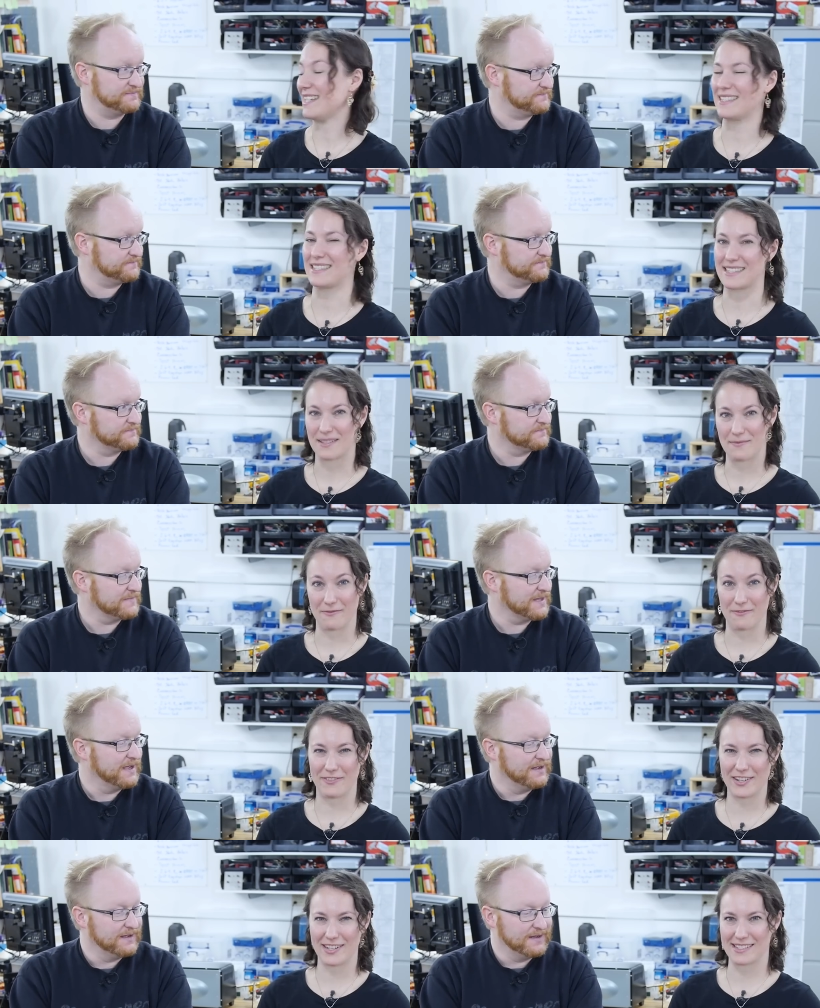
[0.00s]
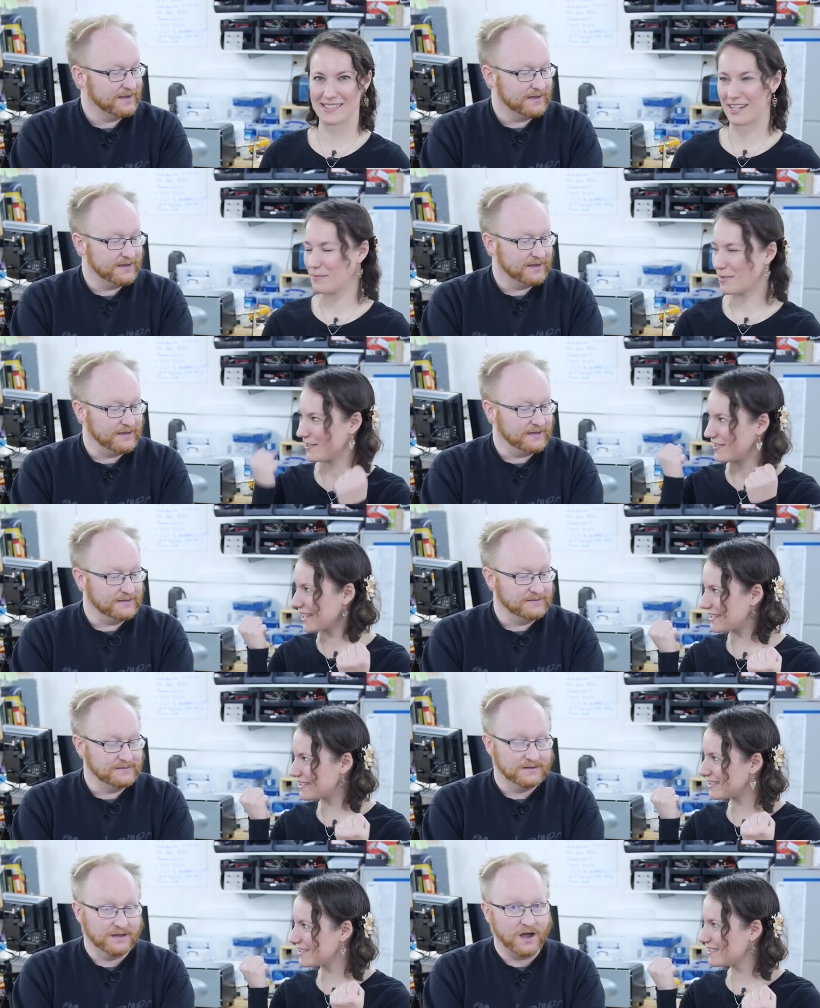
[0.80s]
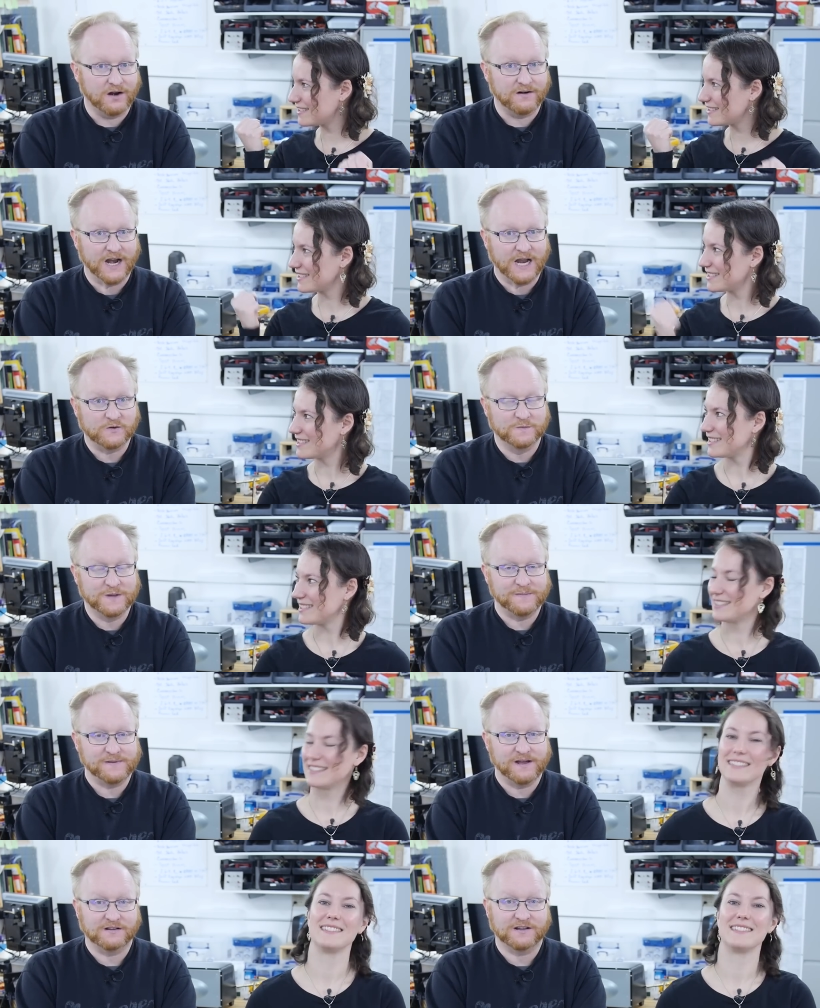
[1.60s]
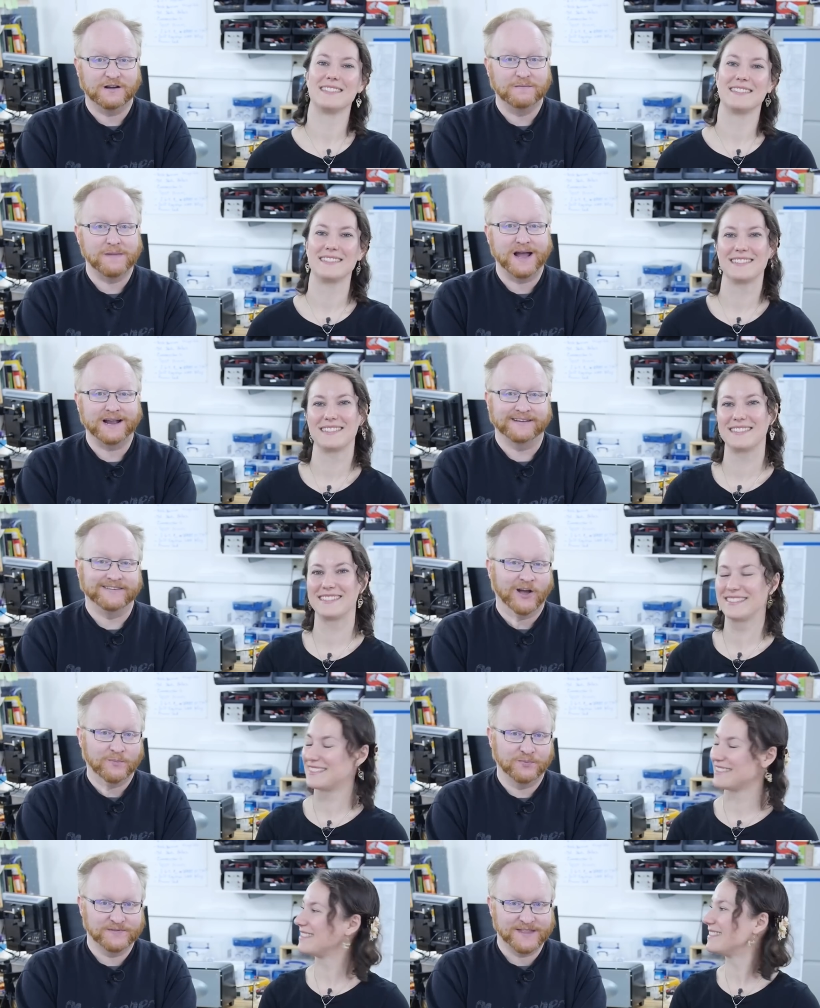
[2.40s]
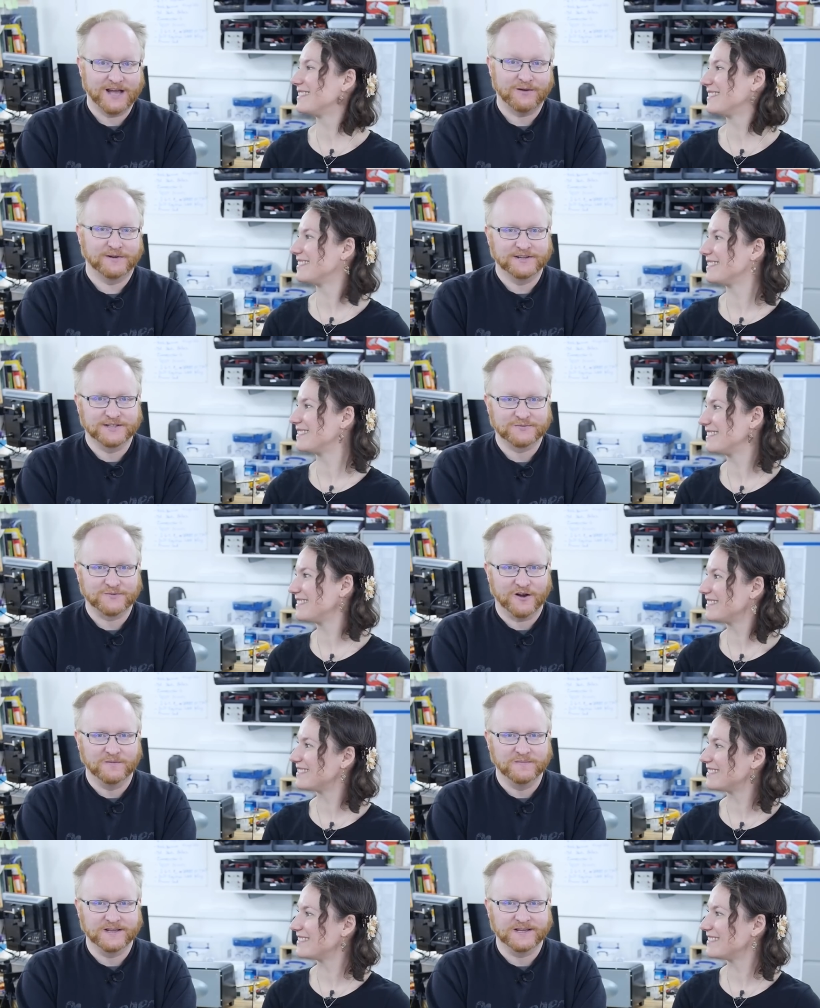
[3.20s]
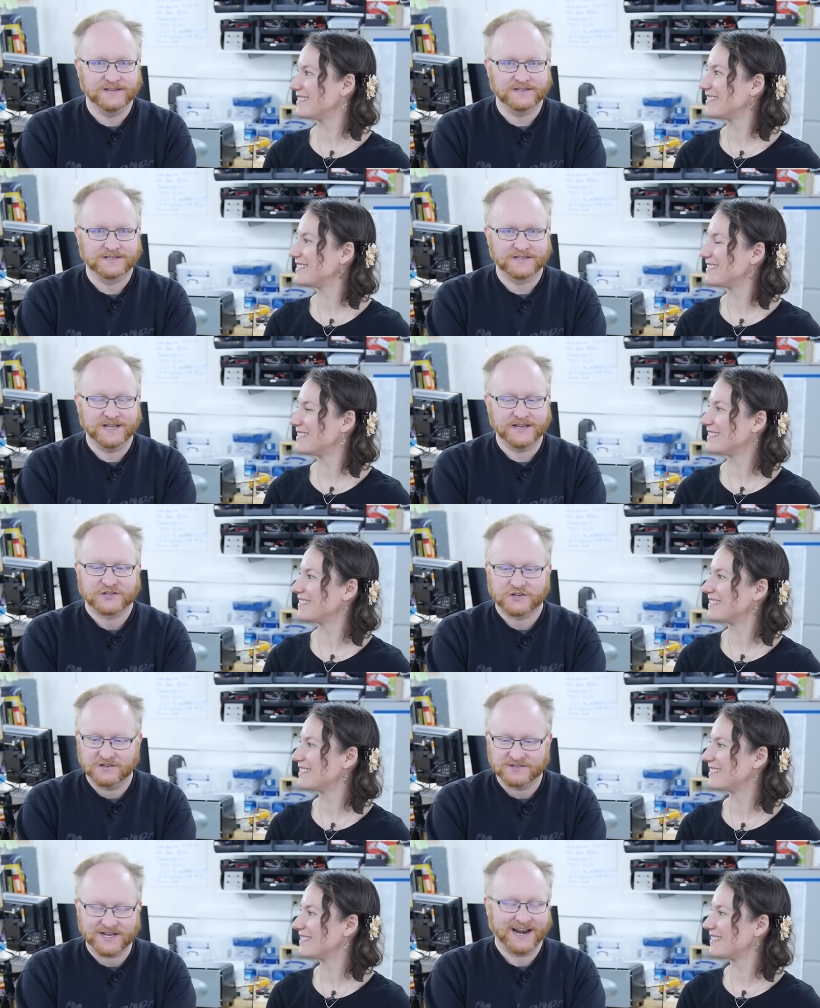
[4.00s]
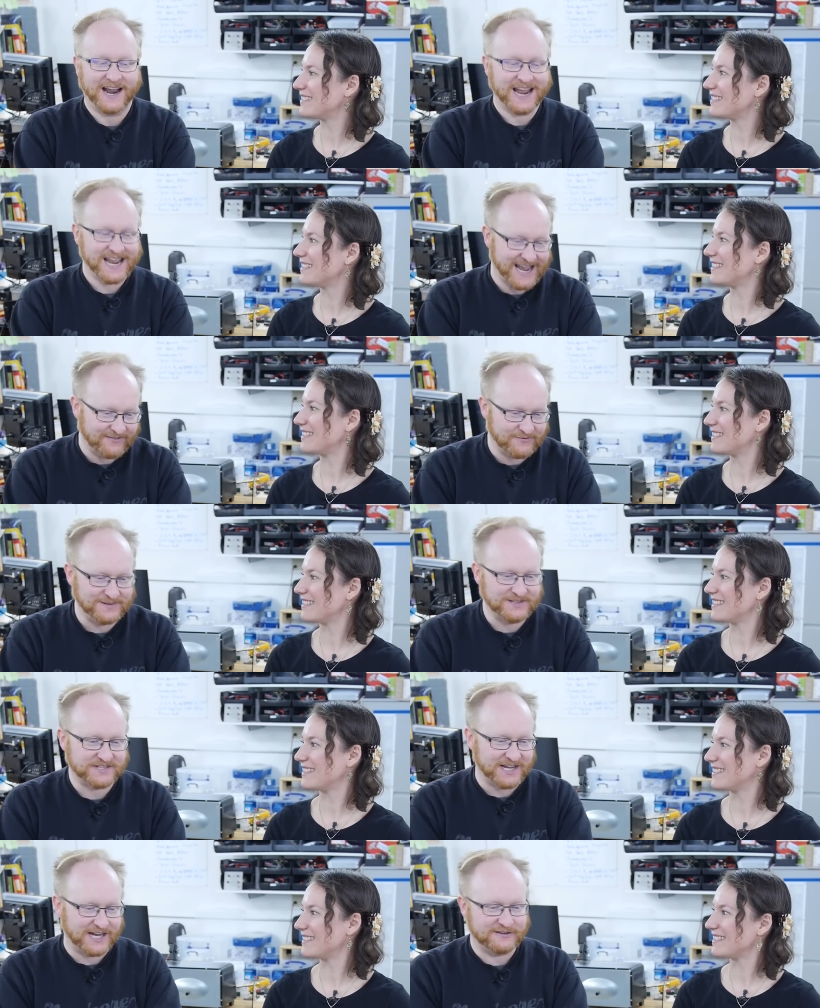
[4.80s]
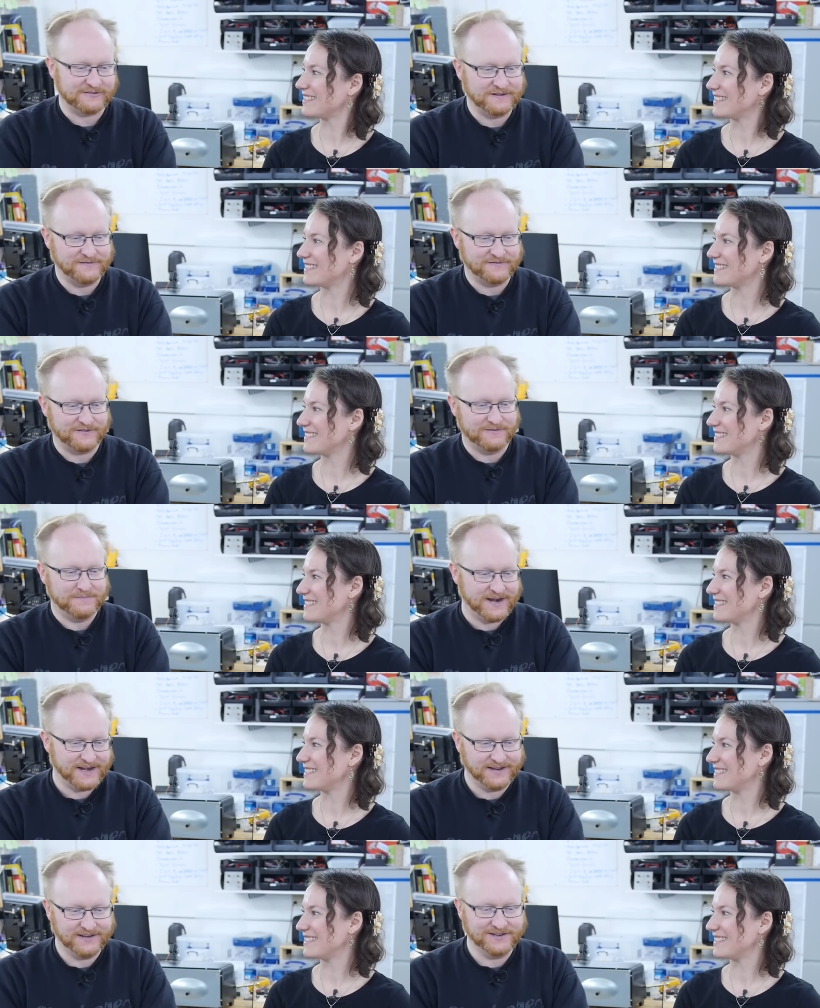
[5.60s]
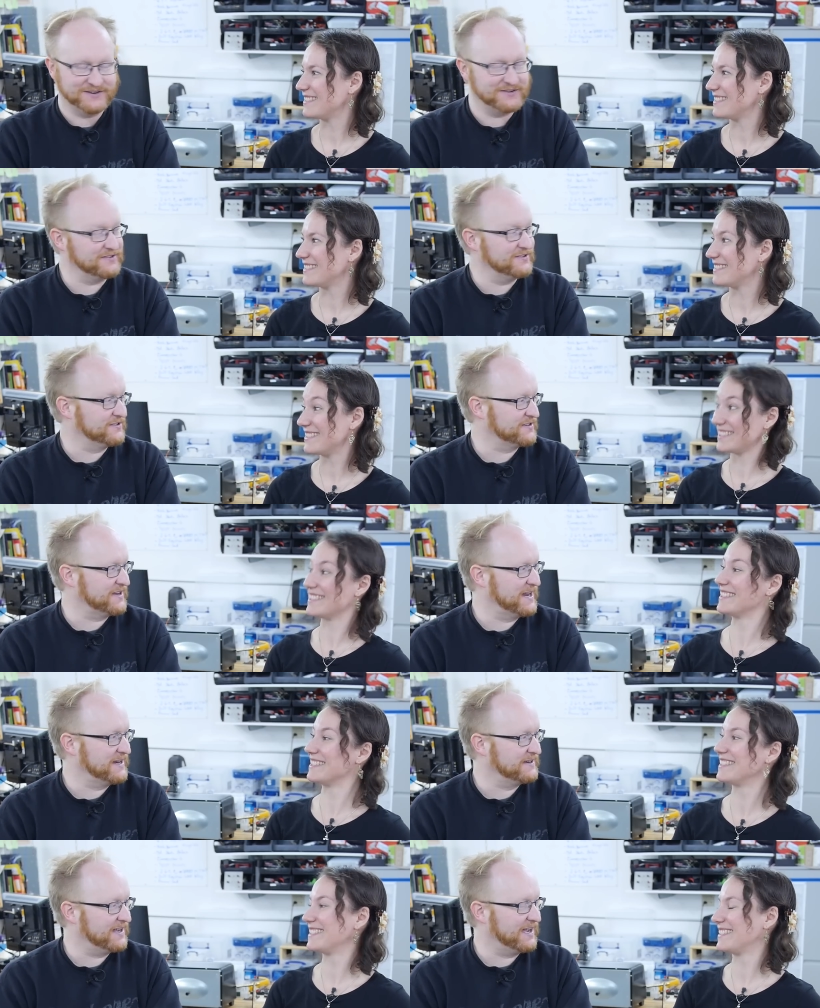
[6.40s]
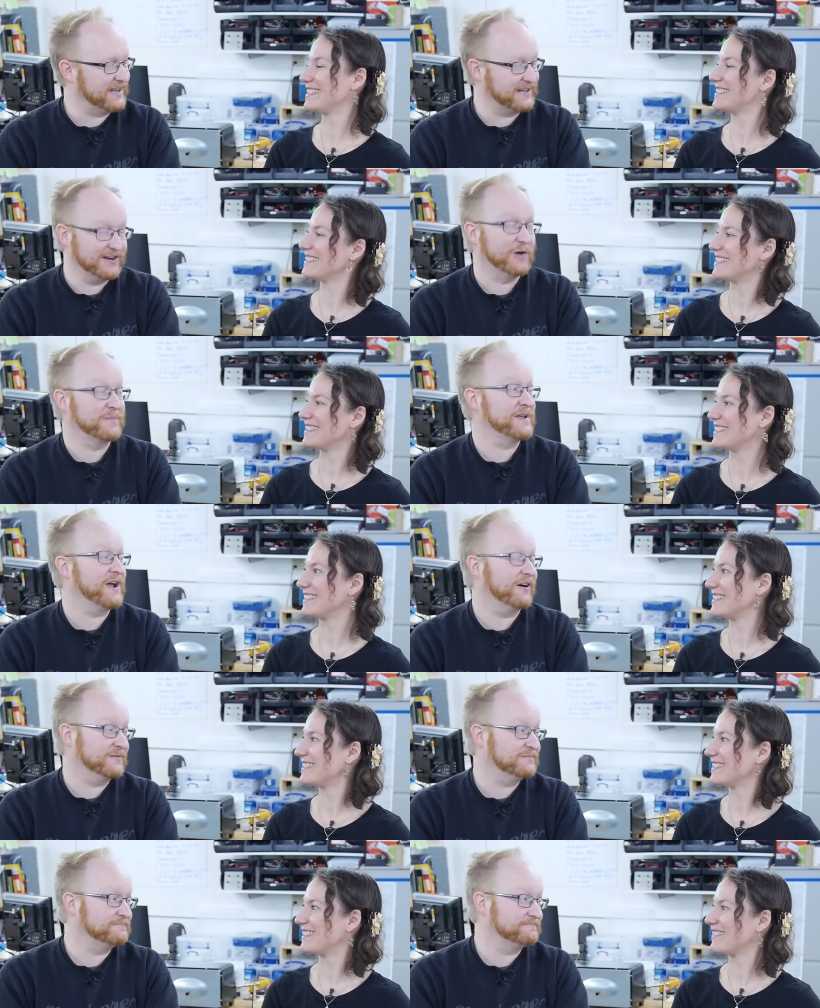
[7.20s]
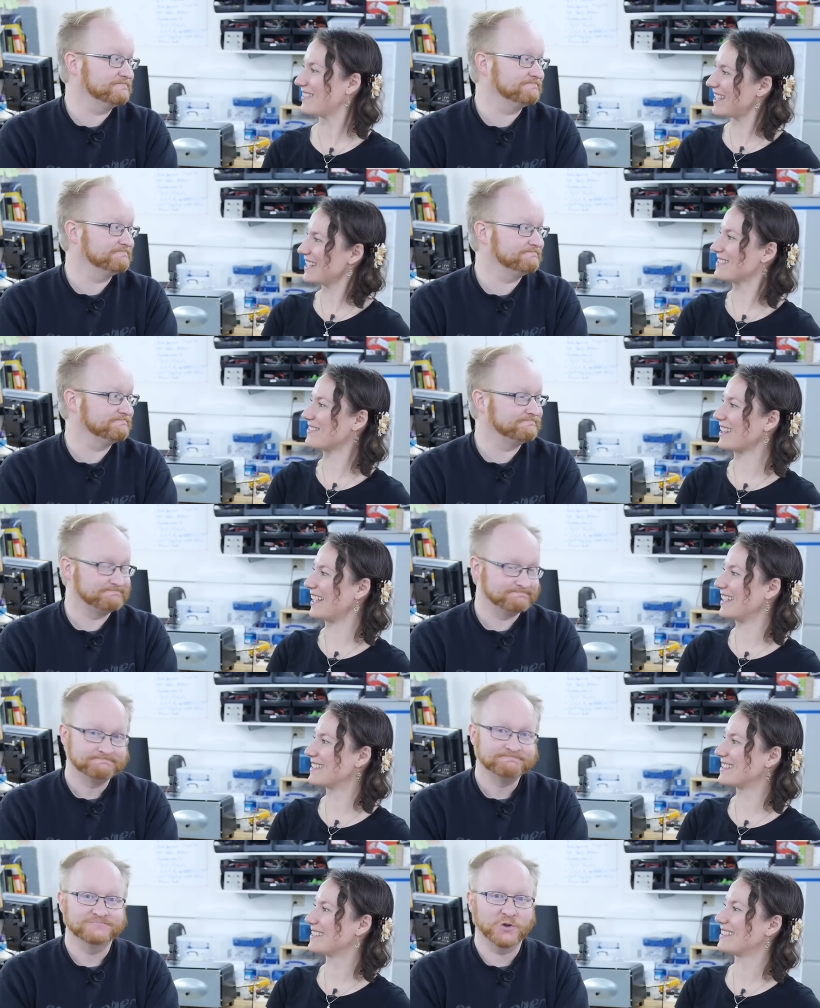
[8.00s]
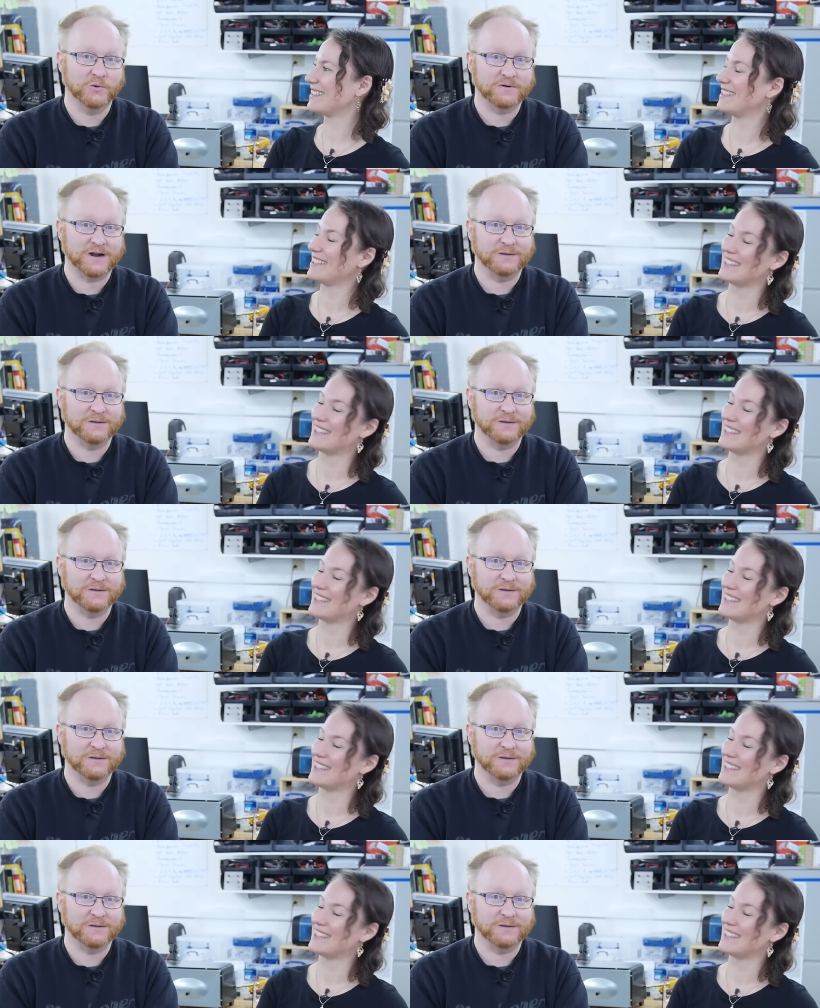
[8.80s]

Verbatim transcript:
Speaker 1: Yes, I'm very excited about that. All right, well, maybe I'll come back and help with that one as well, because it turns out I have been soldering for many years, and uh, I can help you out.
Speaker 2: Well, thanks for that.
Speaker 1: No